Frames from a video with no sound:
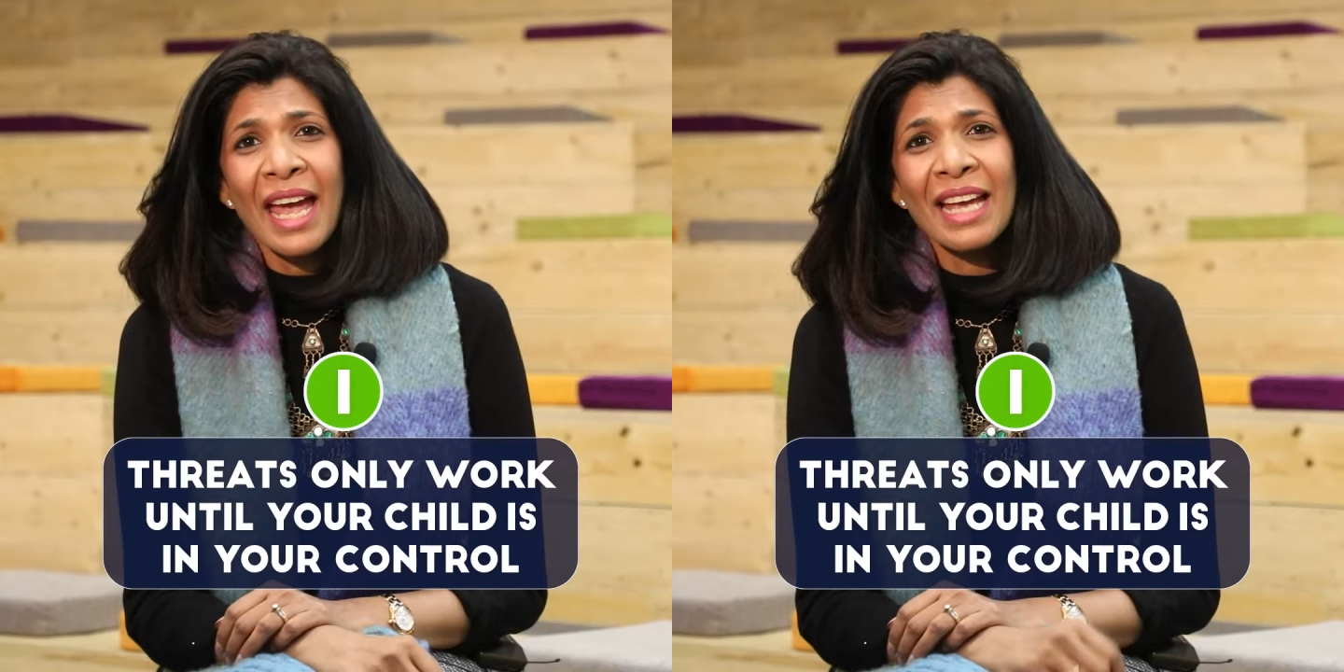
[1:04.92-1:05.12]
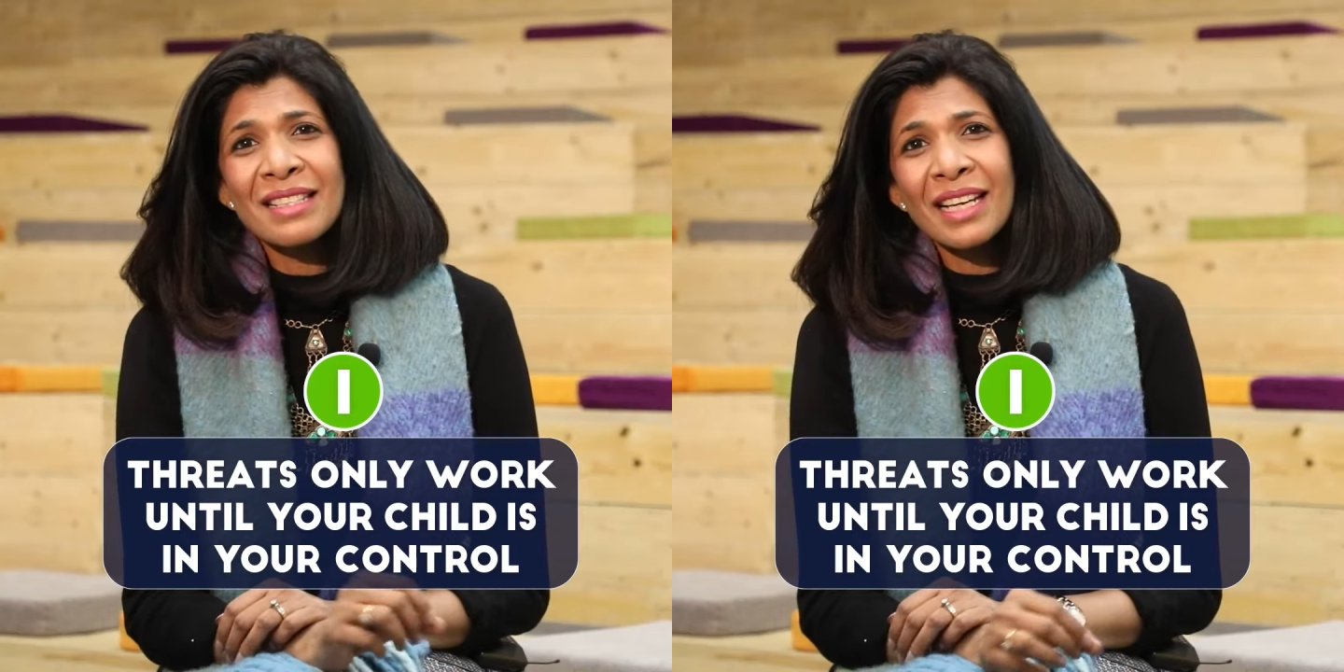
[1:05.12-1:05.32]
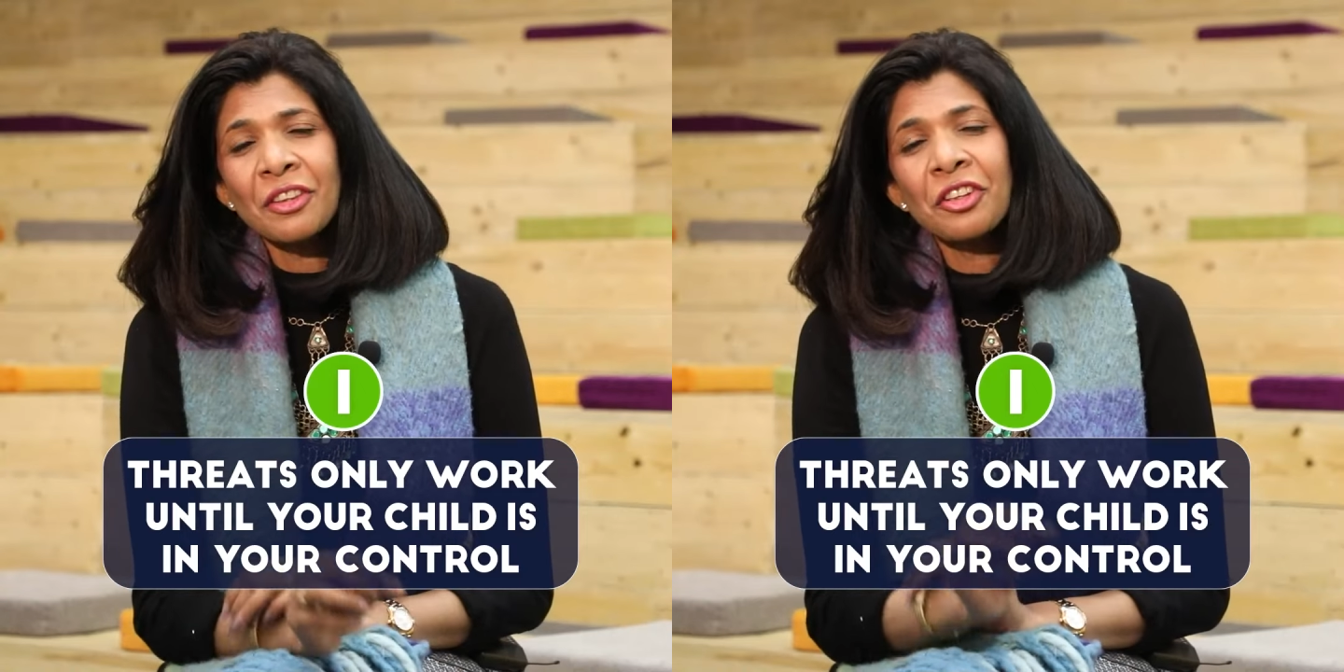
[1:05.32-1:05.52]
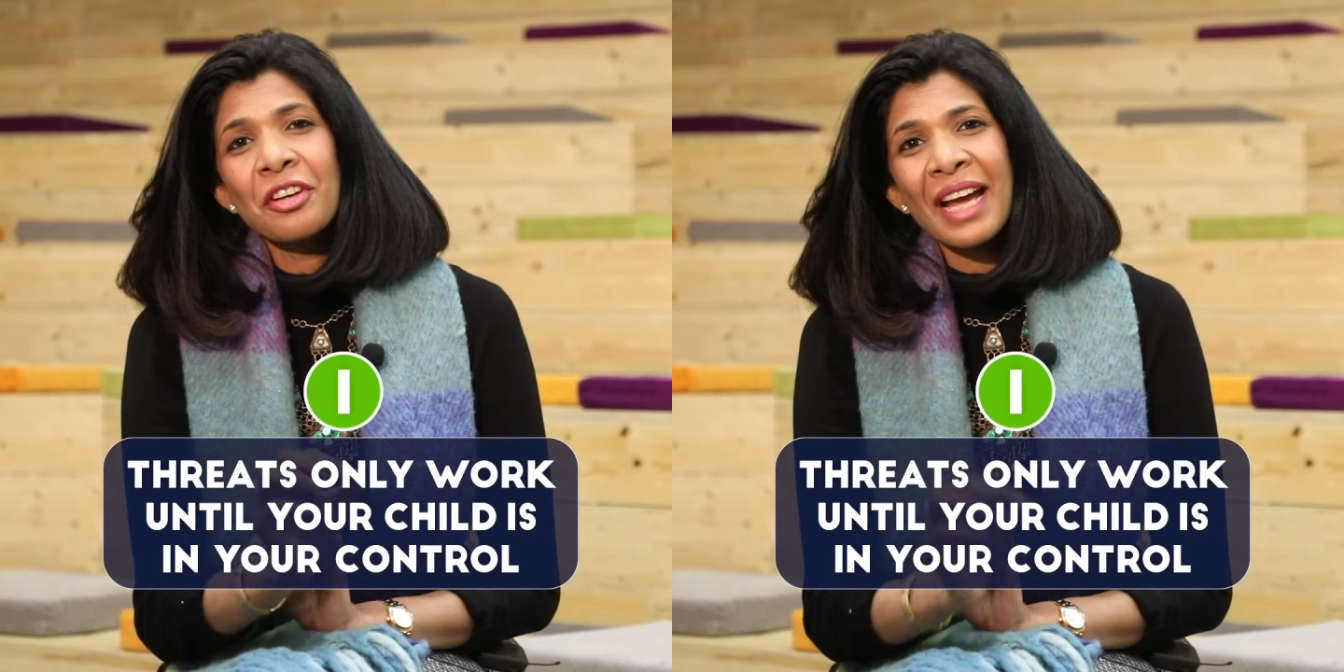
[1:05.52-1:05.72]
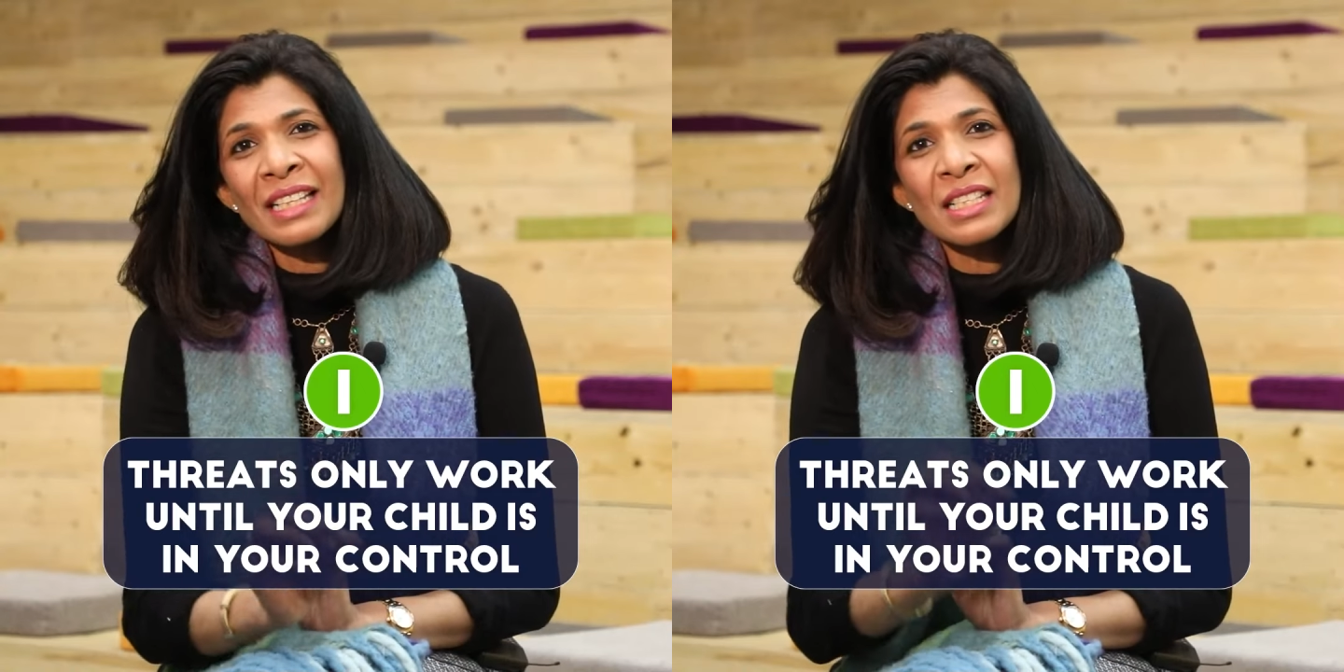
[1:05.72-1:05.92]
is that
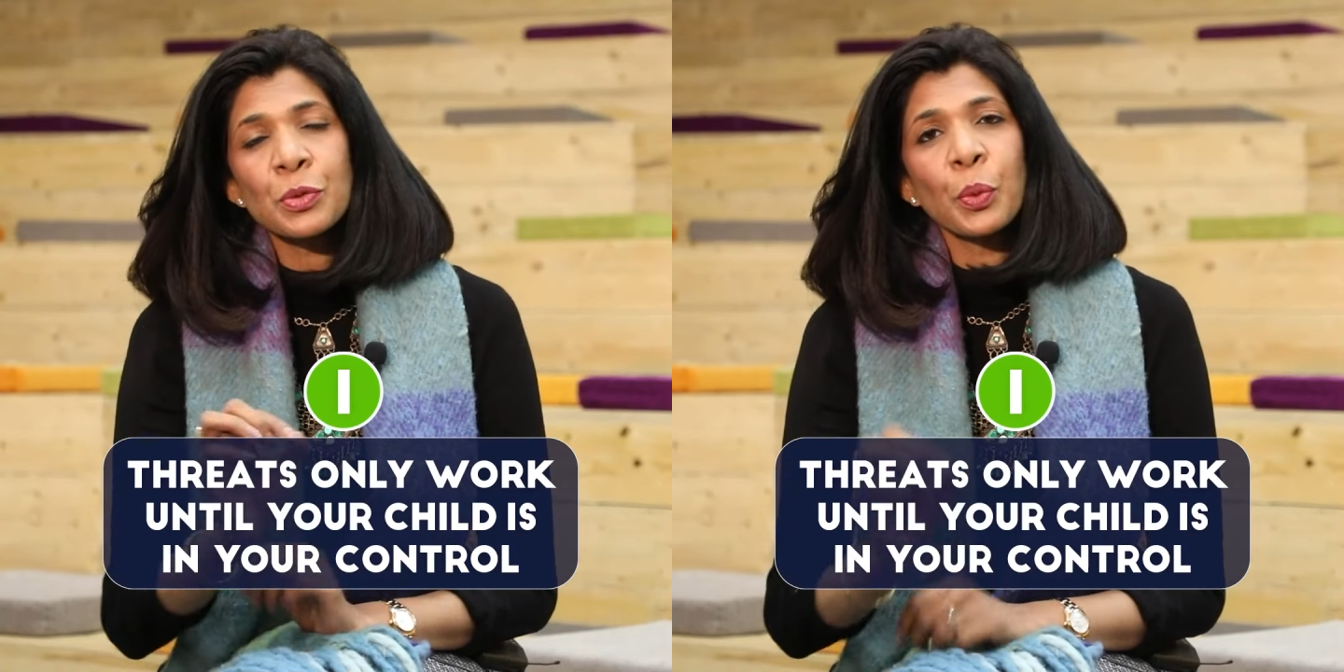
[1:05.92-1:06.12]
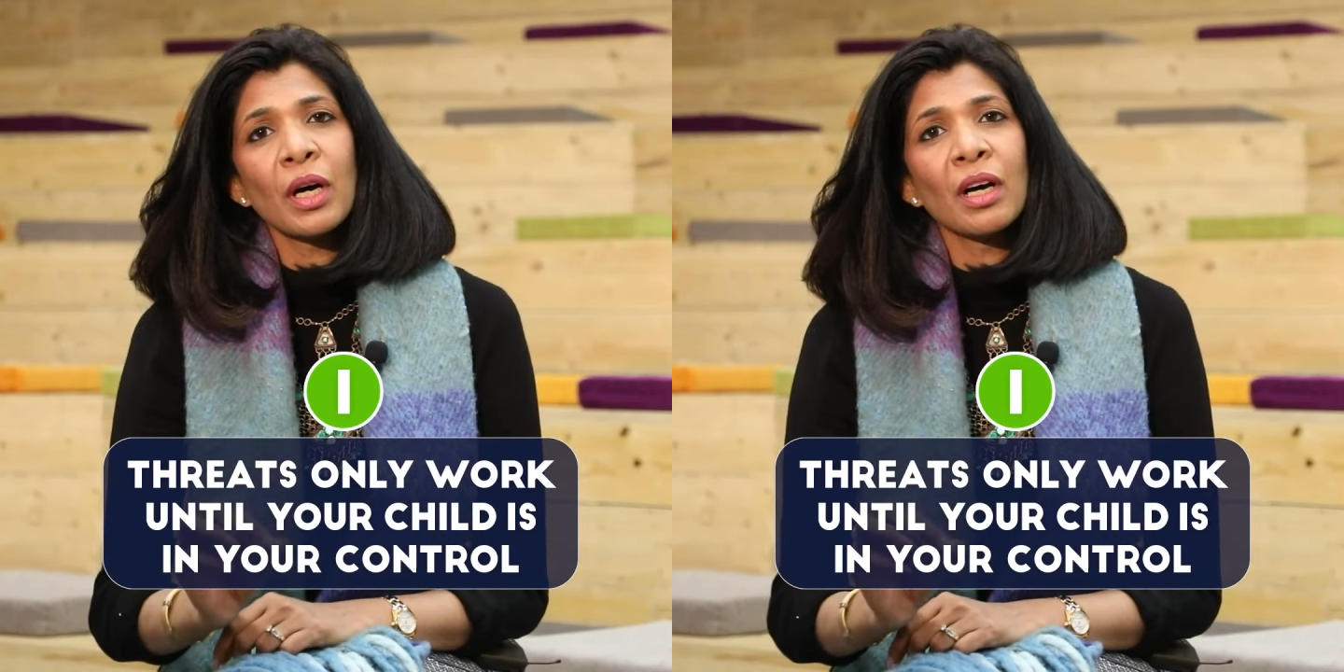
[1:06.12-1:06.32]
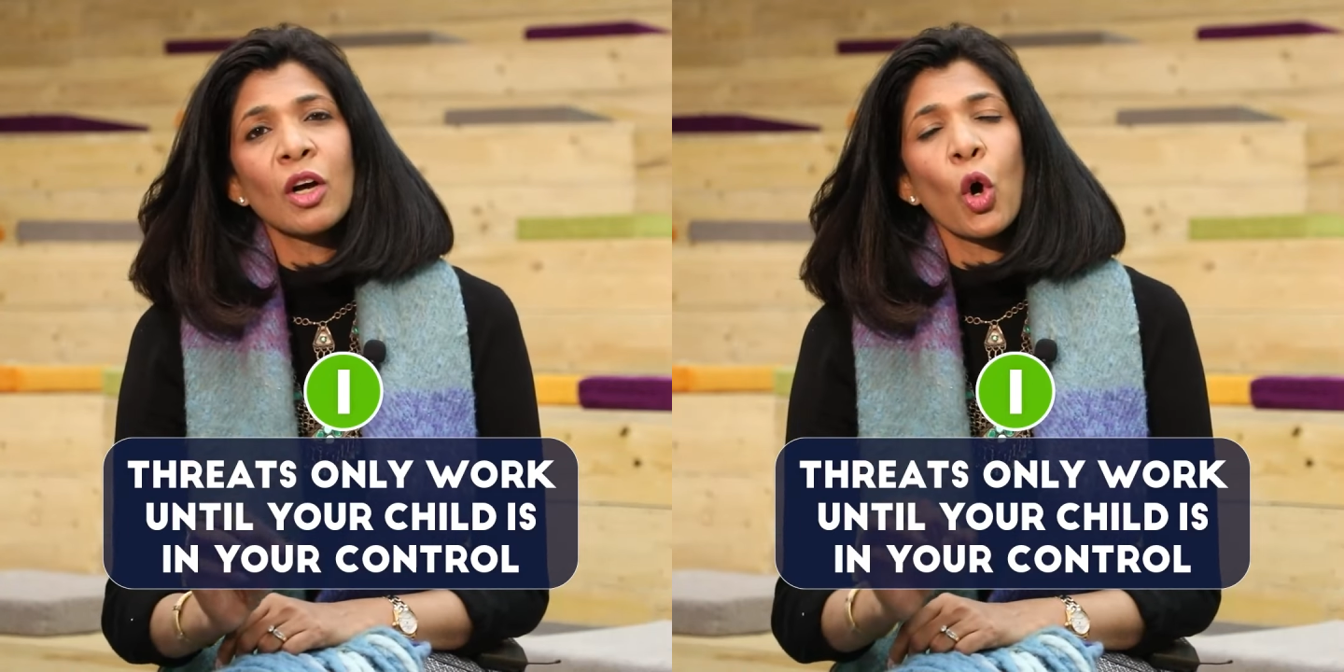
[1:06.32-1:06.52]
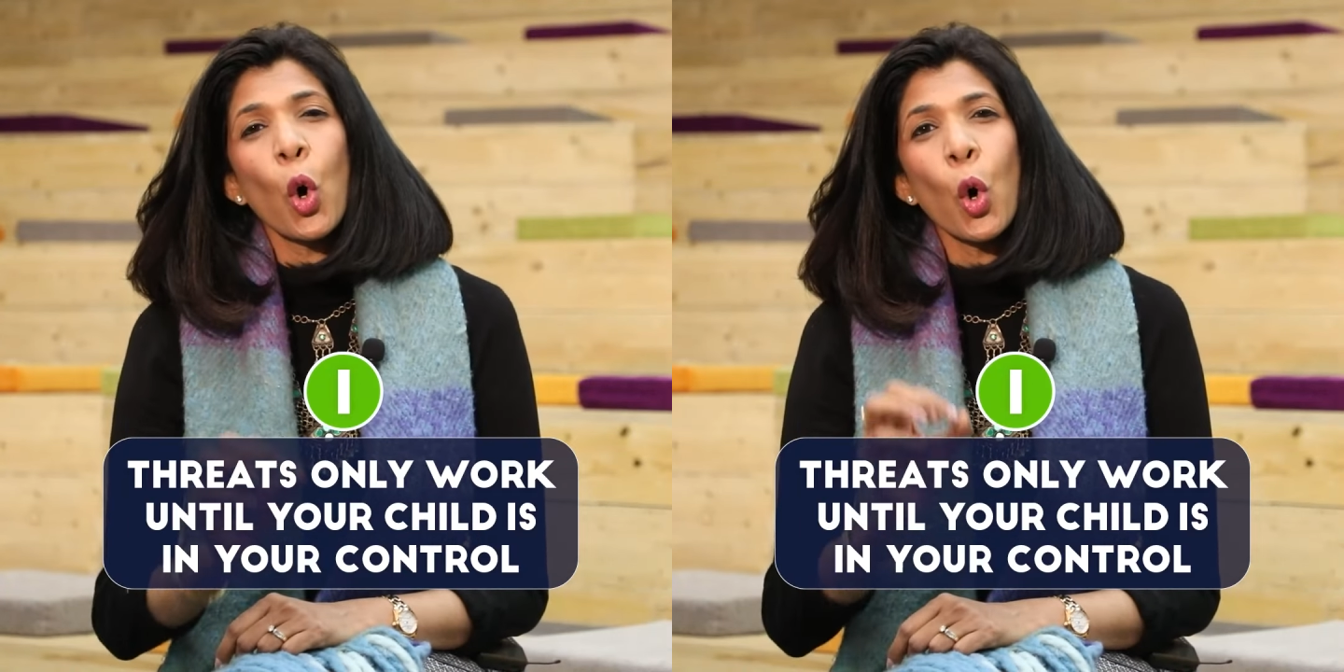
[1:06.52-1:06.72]
threats work